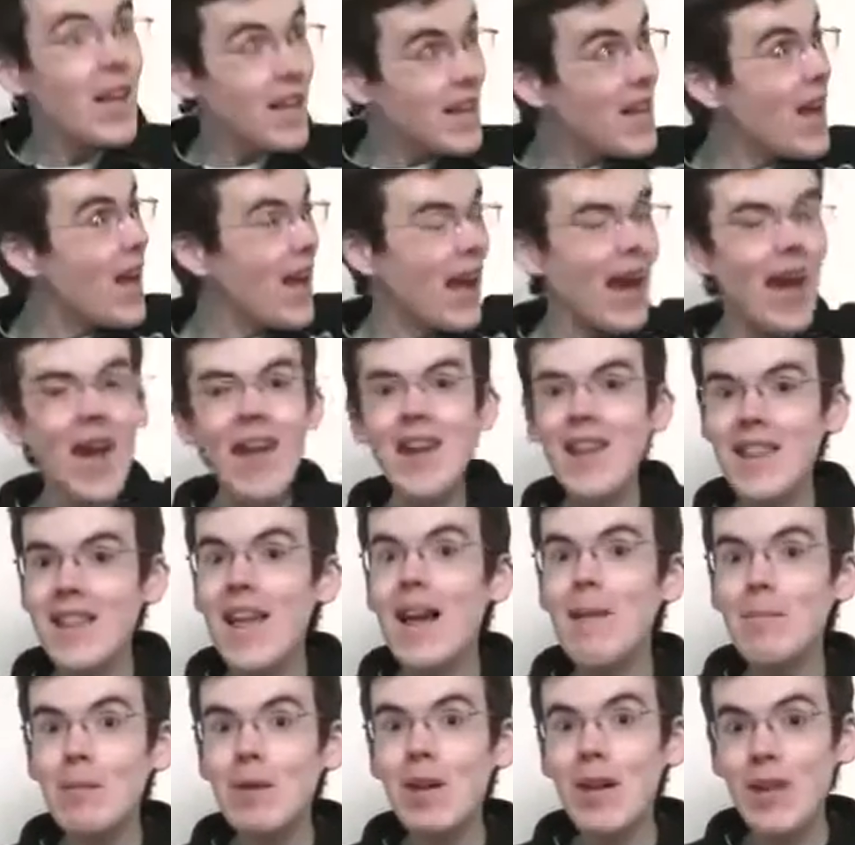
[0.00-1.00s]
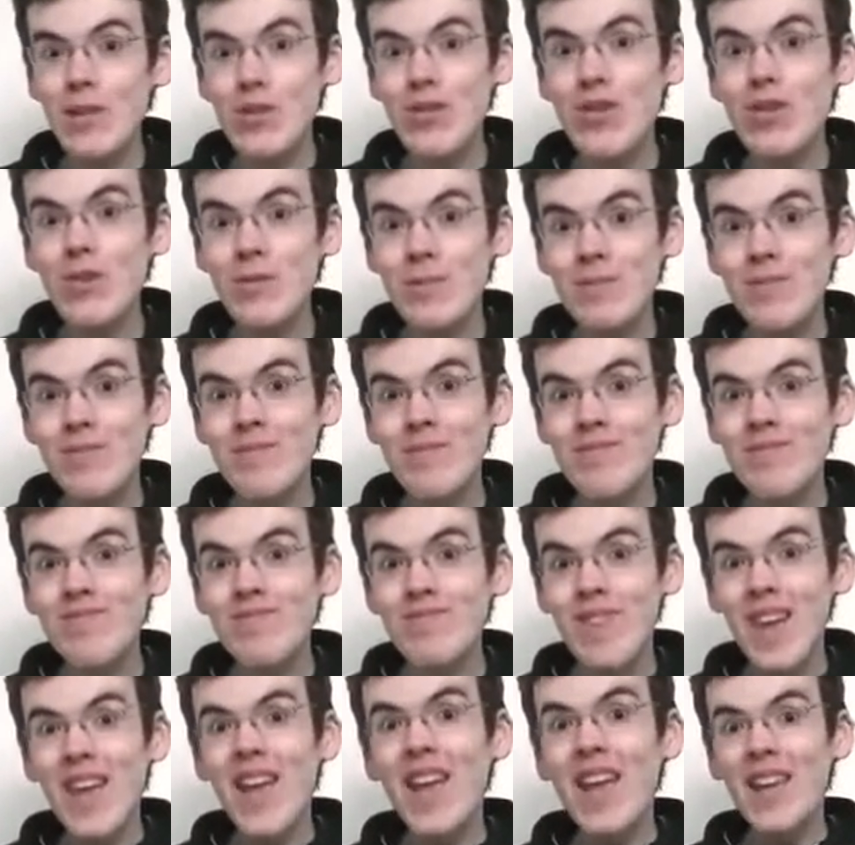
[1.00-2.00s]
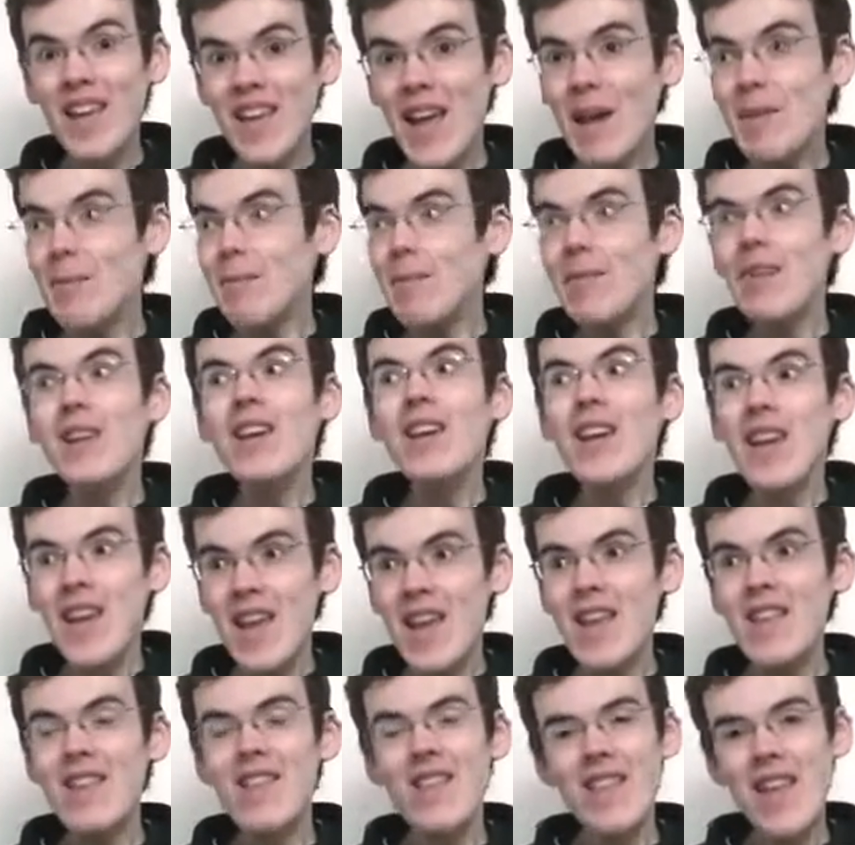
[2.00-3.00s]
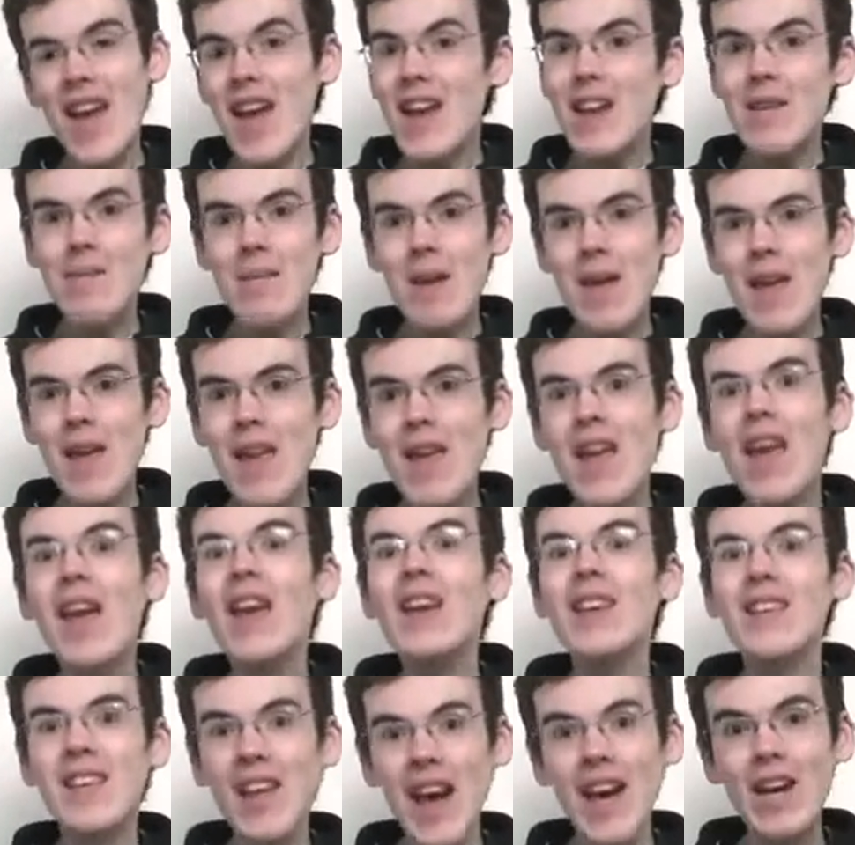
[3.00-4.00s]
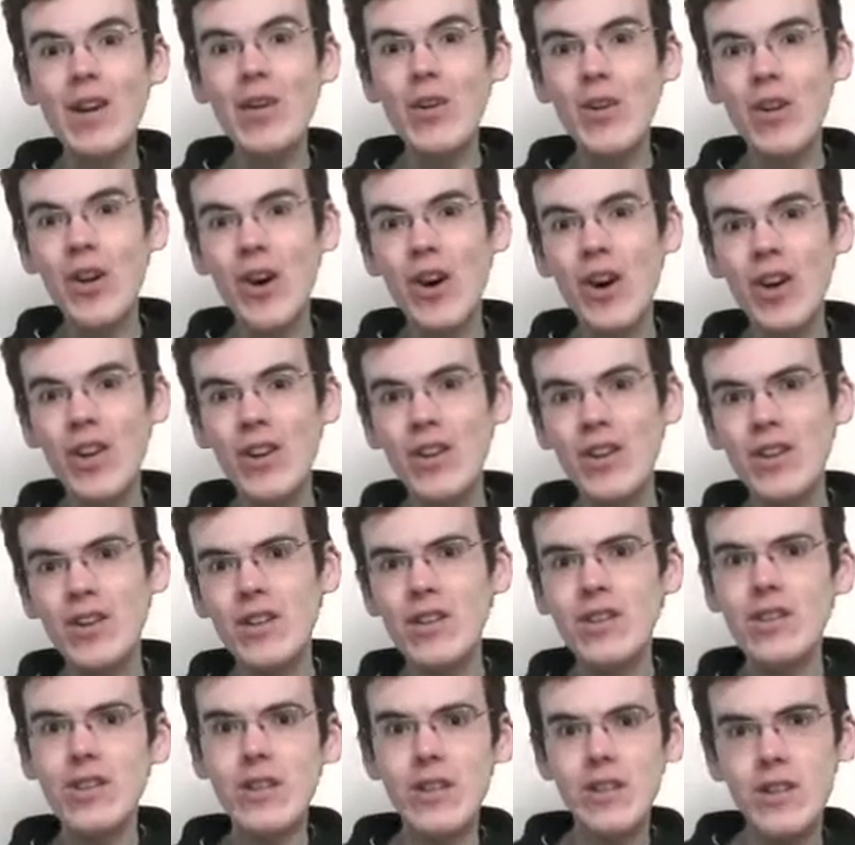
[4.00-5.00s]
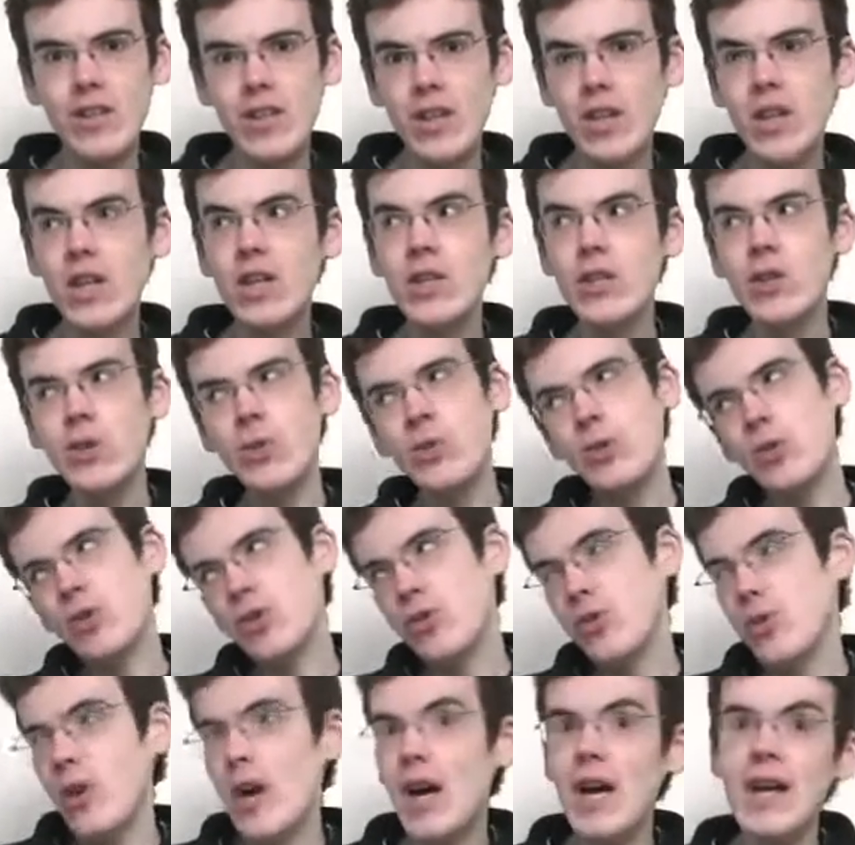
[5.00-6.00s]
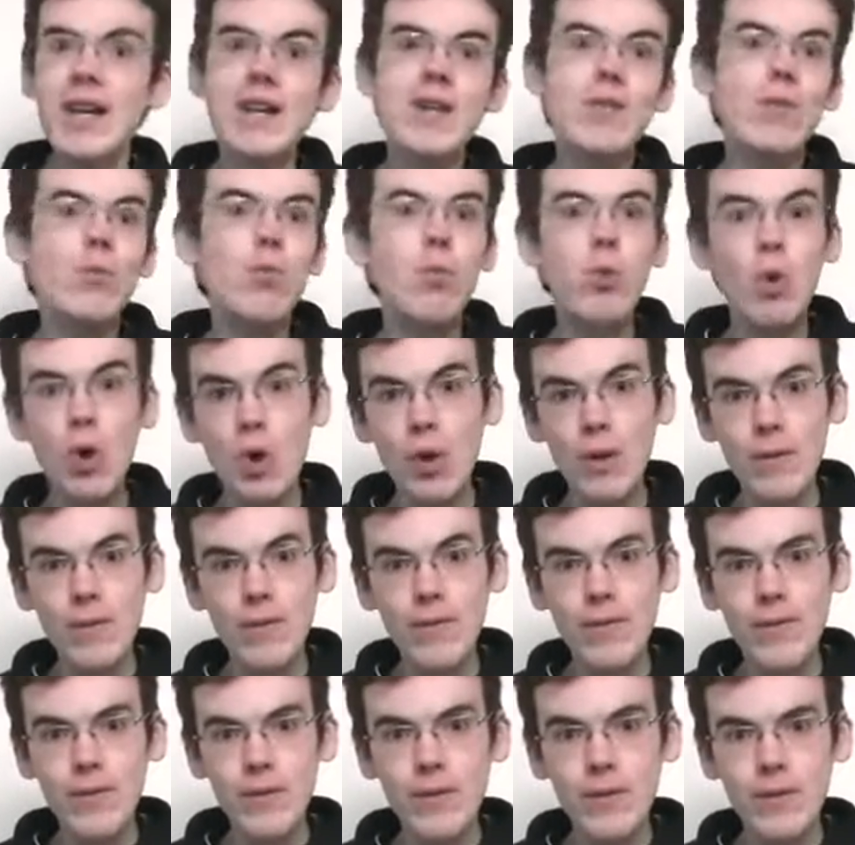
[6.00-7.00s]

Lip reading: Yeah, I hate it that much. Yep, it's the anime Kanokon, the girl who cried wolf.